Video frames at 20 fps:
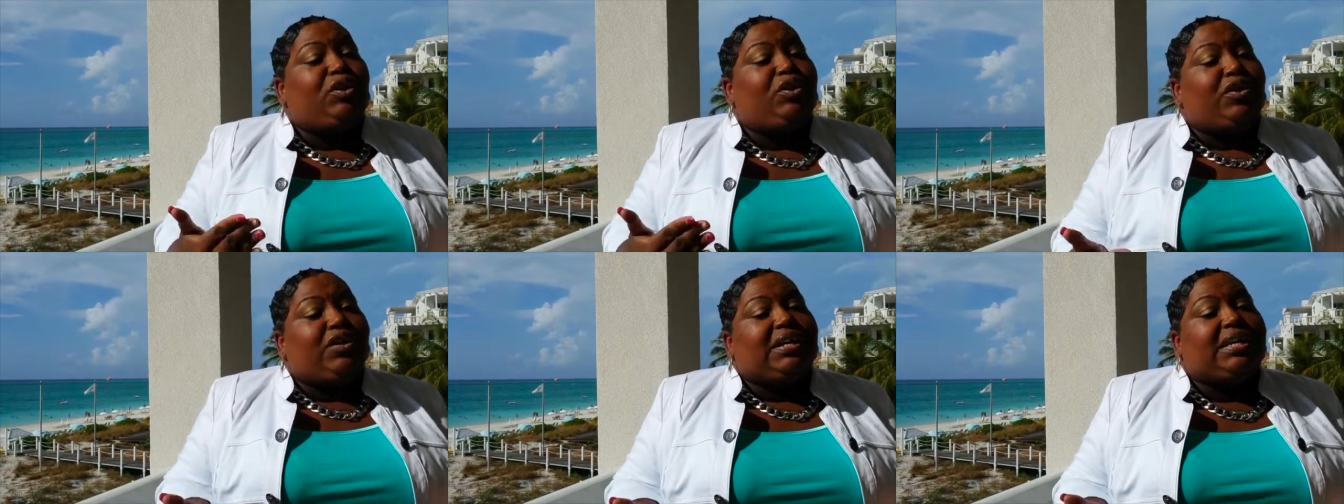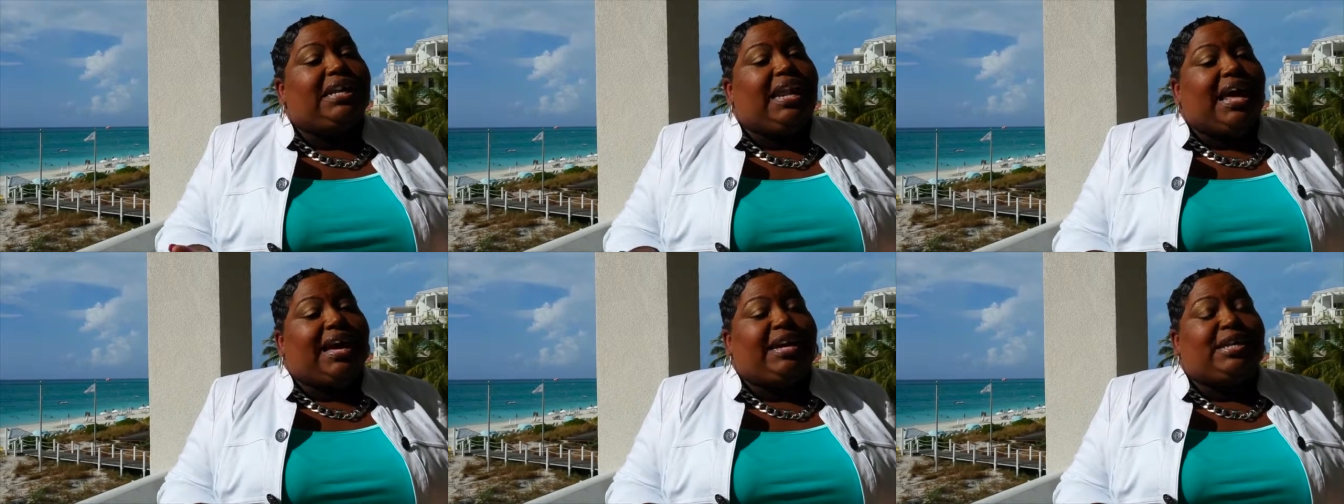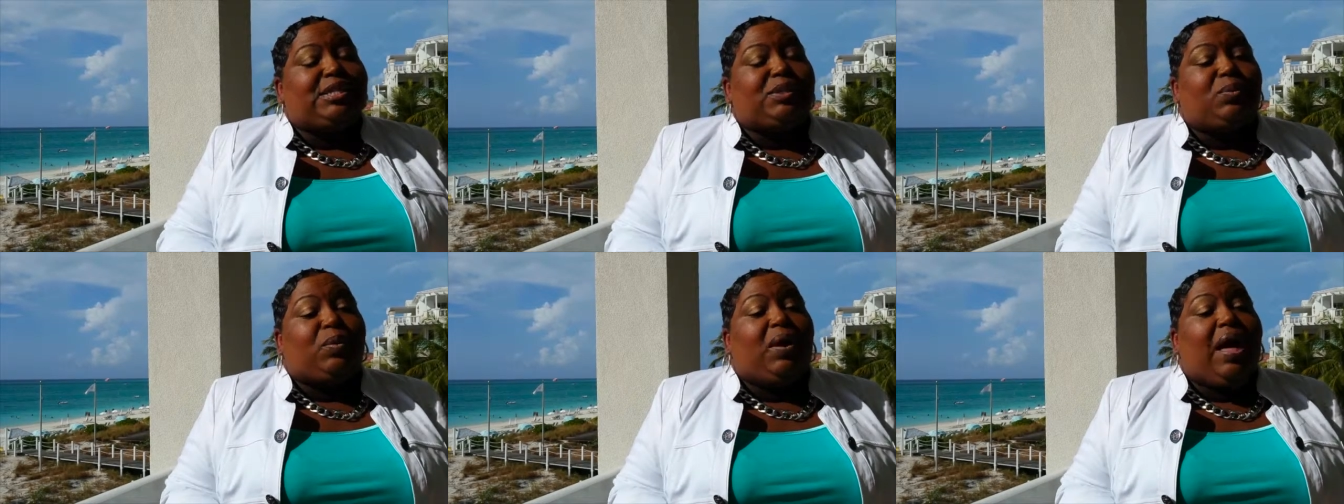your
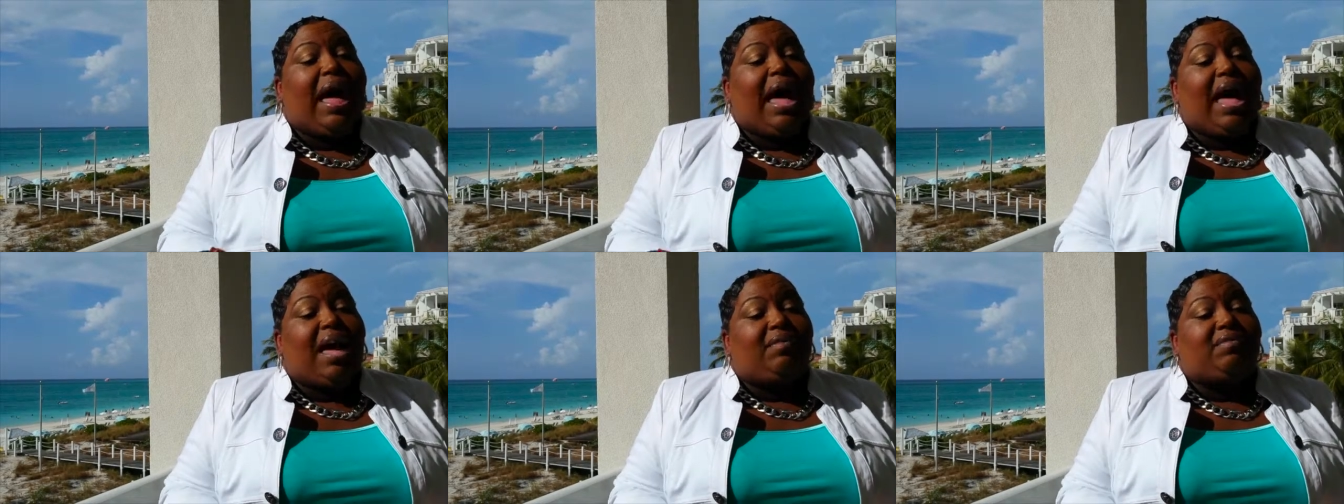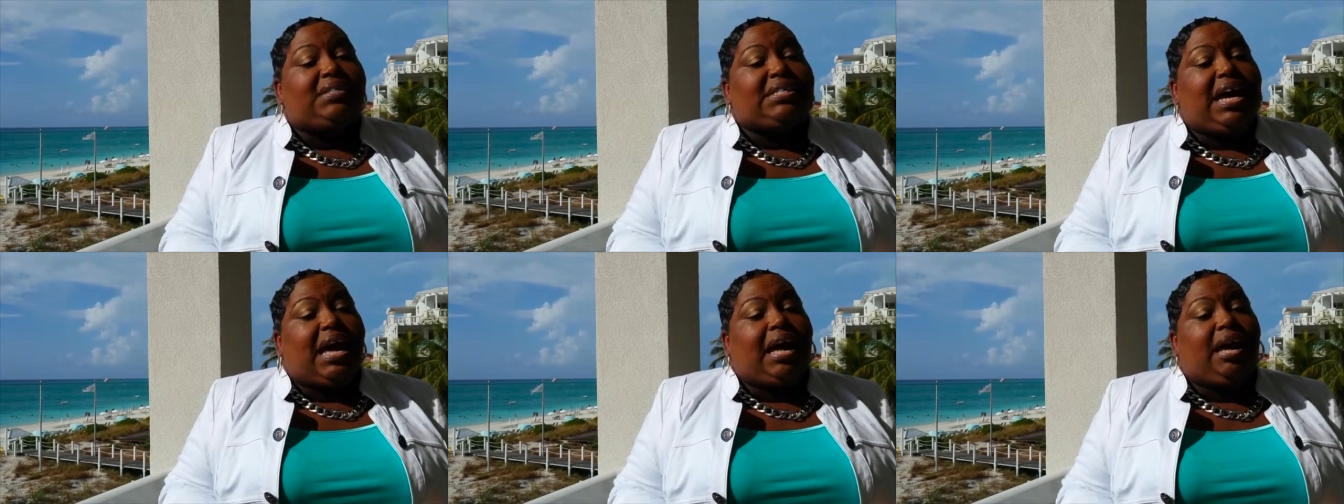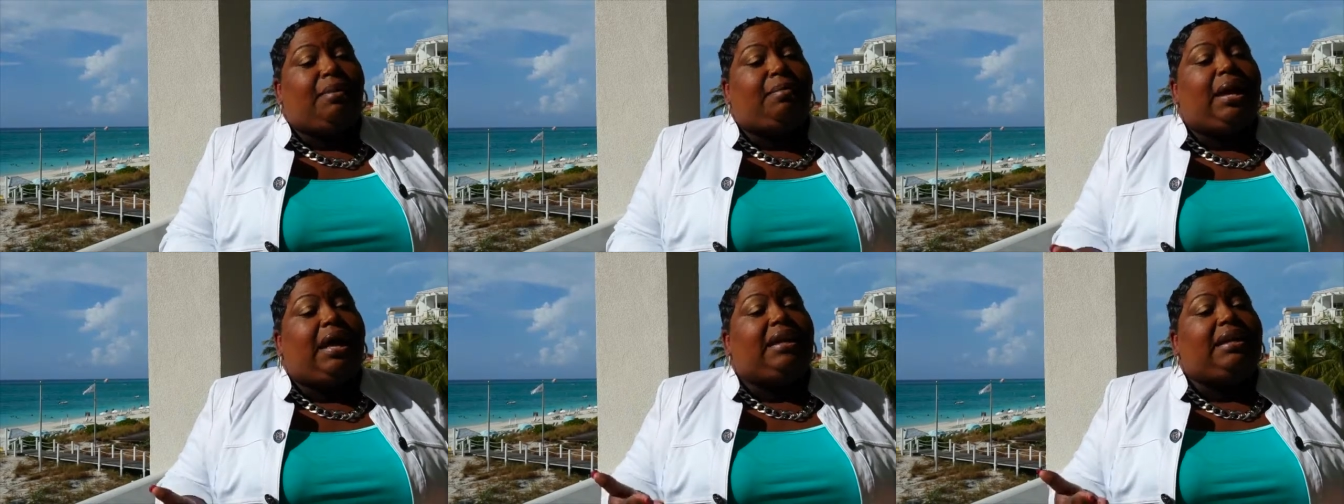clients will have
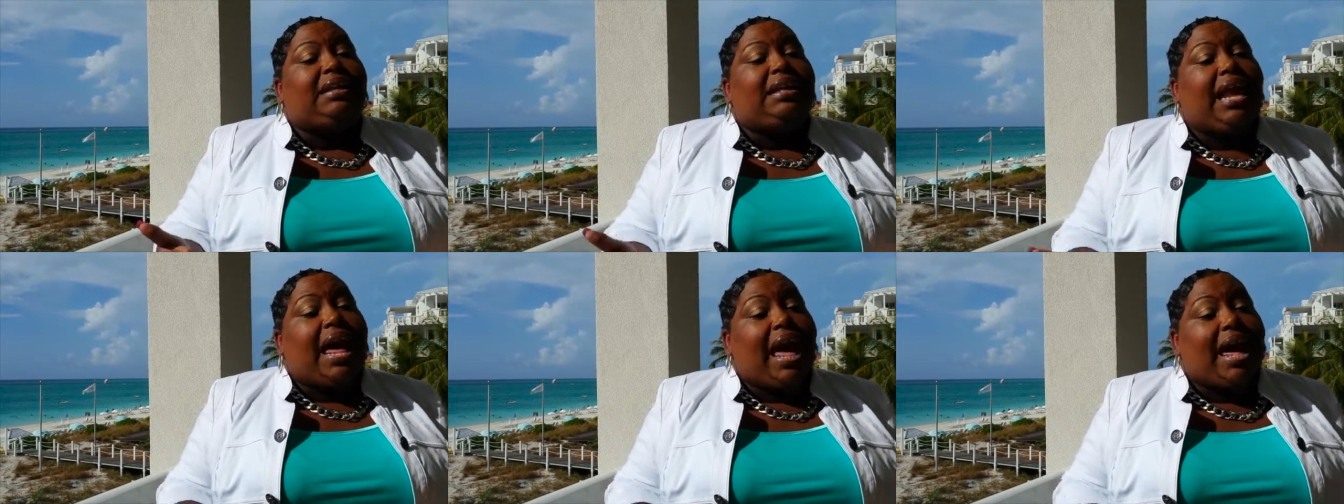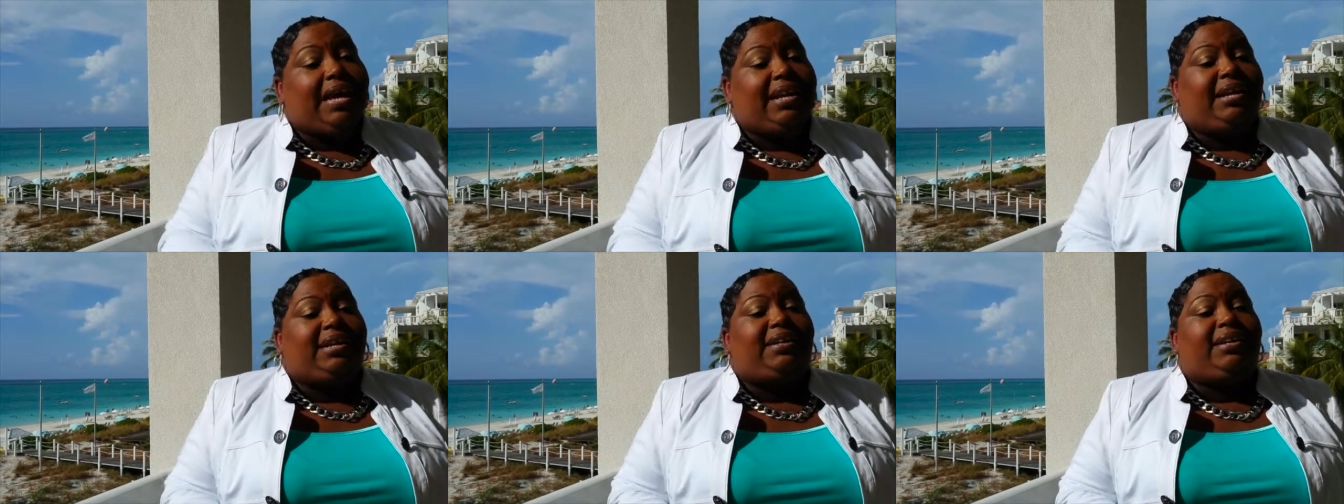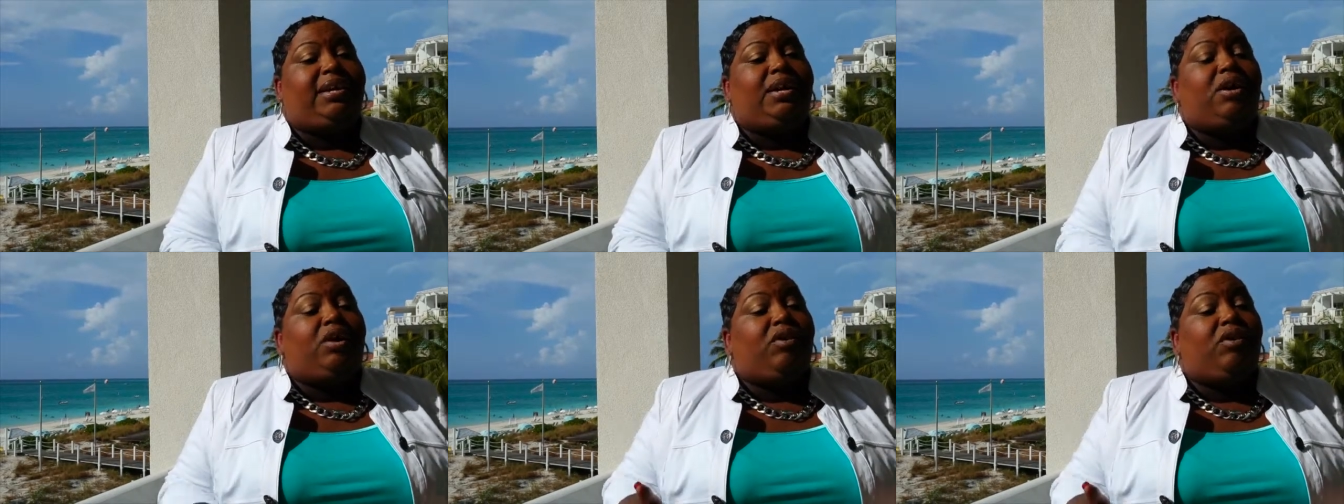time allotted